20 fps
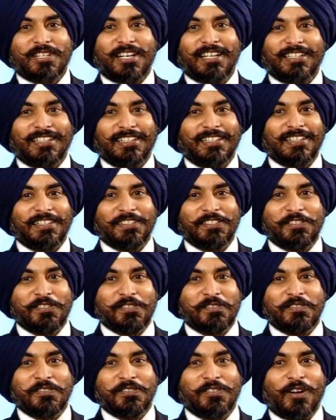Started a
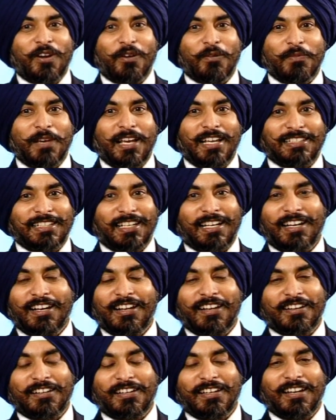job as a
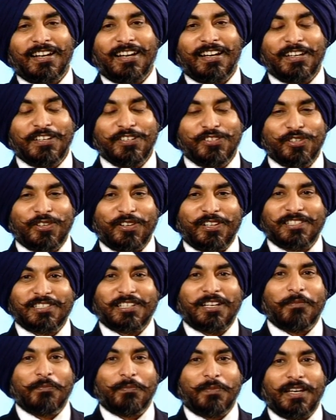clerk in an insurance
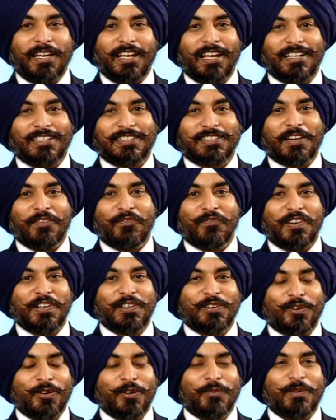company, and someone
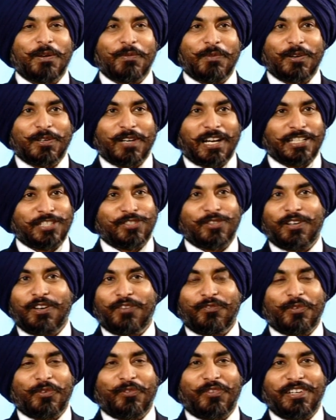told me about
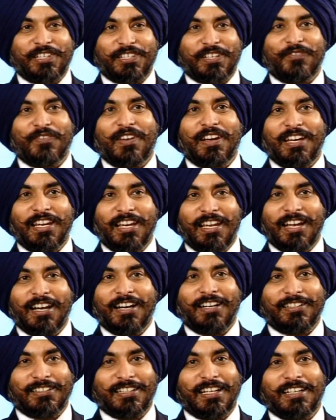actuarial profession when he
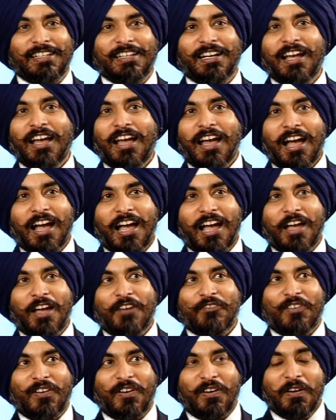heard that
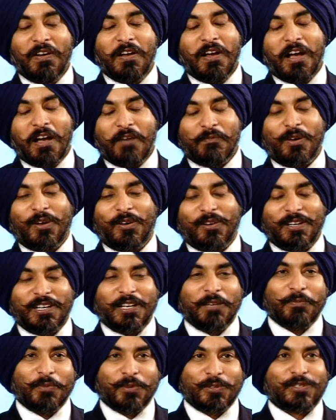I'm
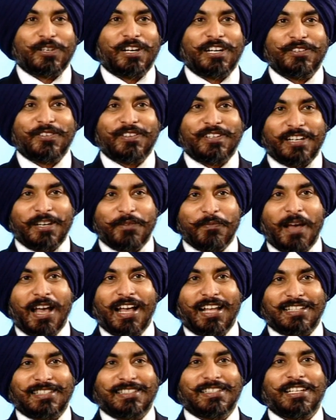already postgraduate in
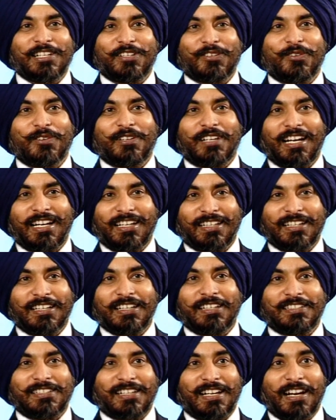maths. They told that
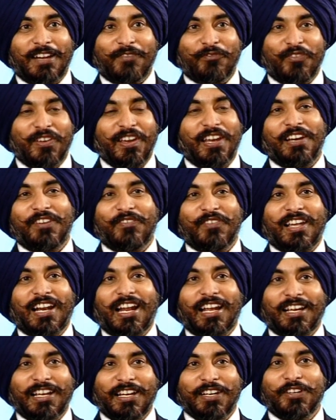it's in a field where
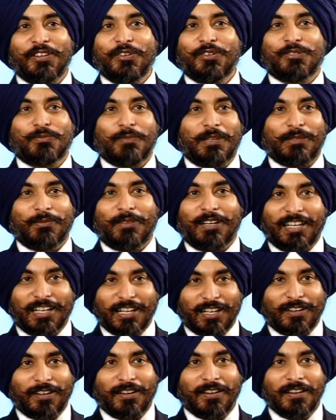I can use
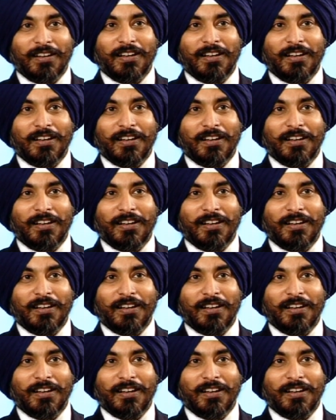mathematical